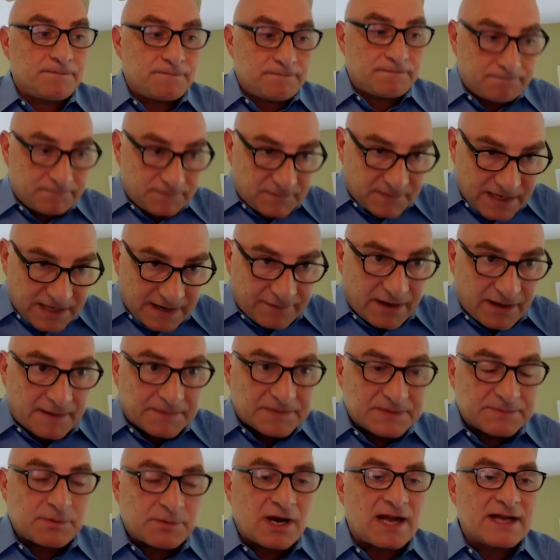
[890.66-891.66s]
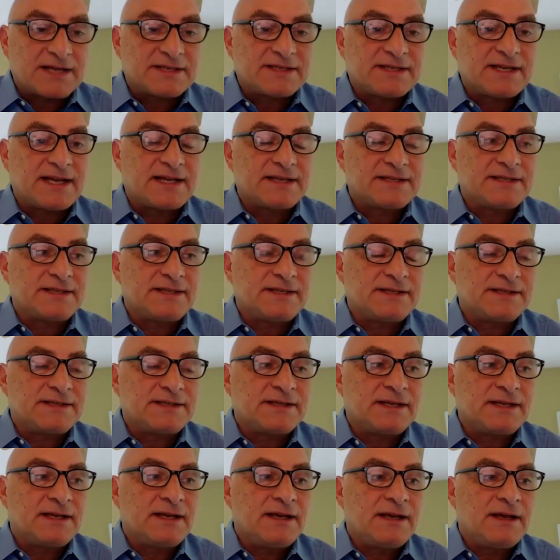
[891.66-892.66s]
DevOps processes.
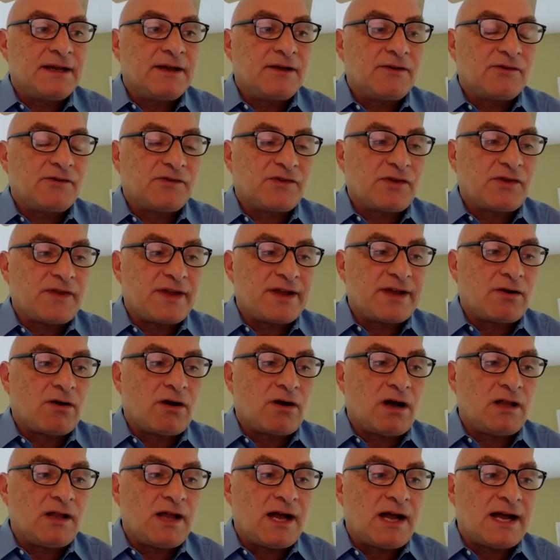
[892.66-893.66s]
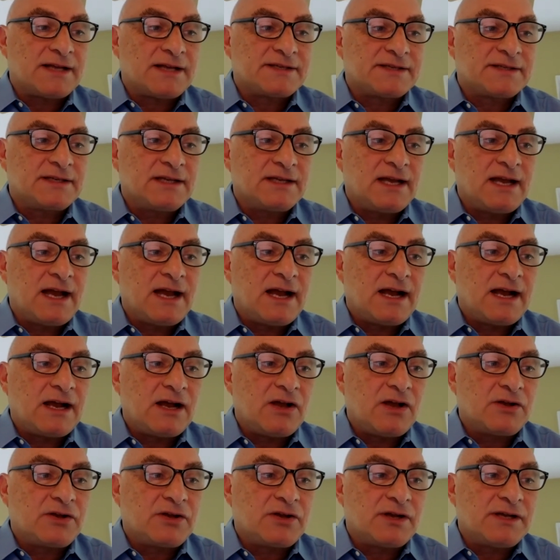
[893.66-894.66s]
So they call us
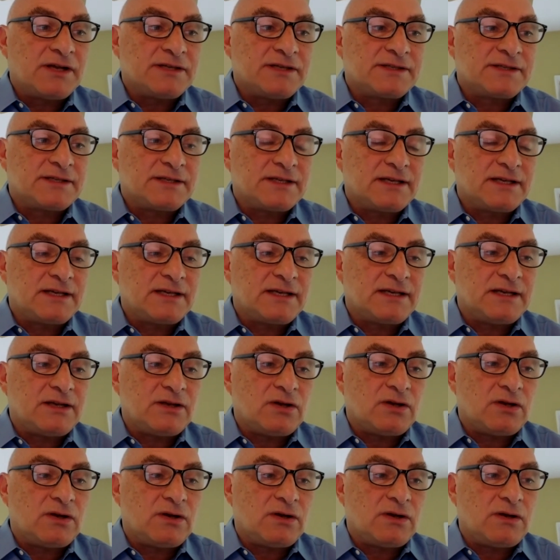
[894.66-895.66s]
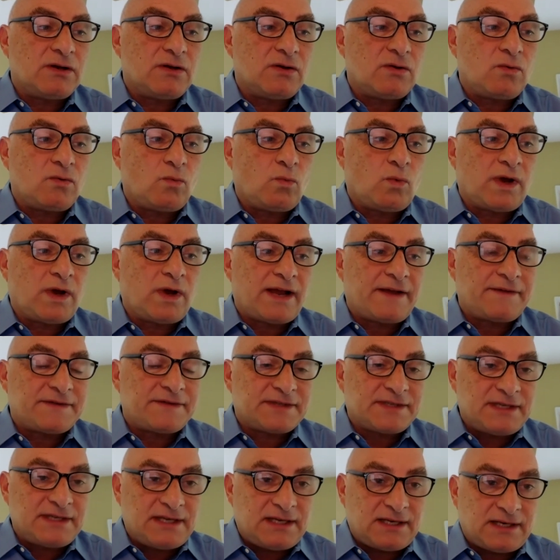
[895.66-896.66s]
because what I've
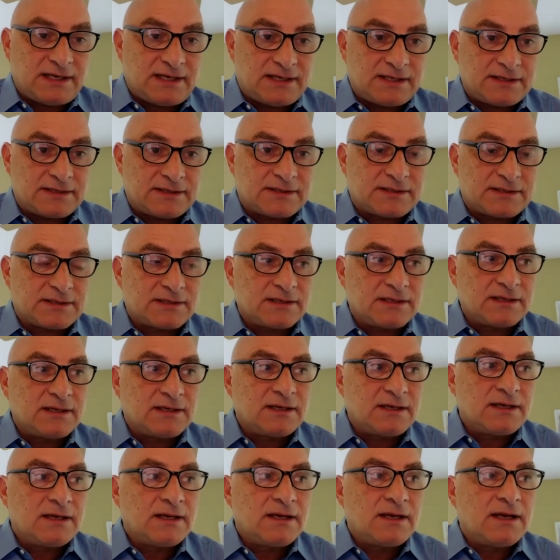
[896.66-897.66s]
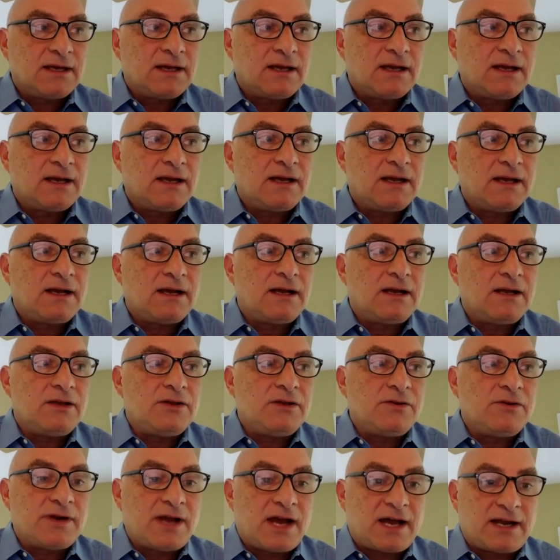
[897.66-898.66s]
seen is
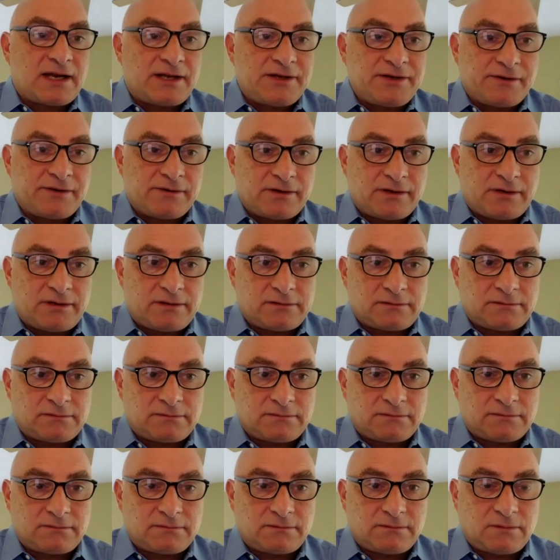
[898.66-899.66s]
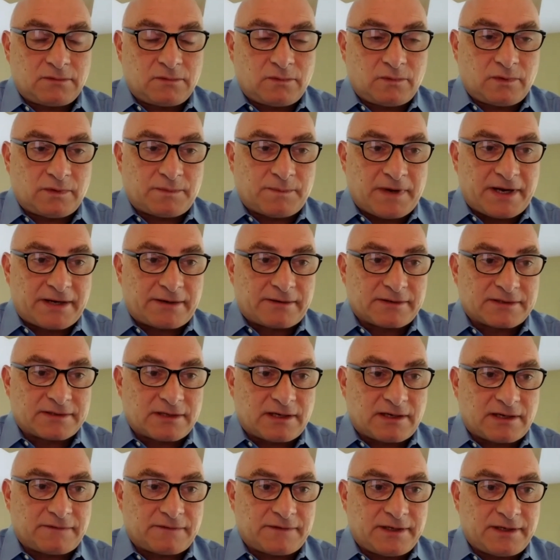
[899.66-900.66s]
you're not on your own with
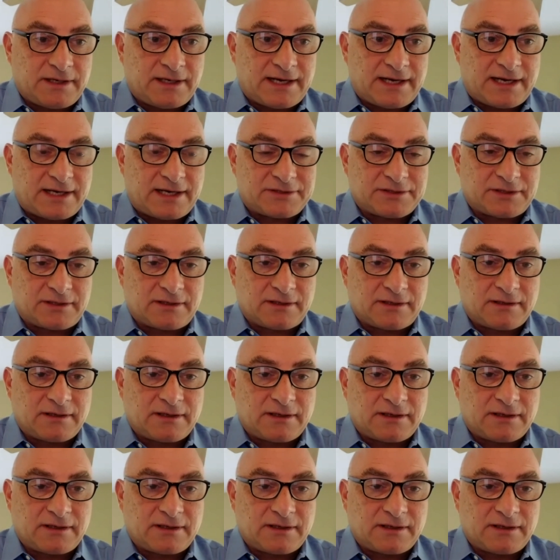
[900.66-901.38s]
Microsoft and Azure.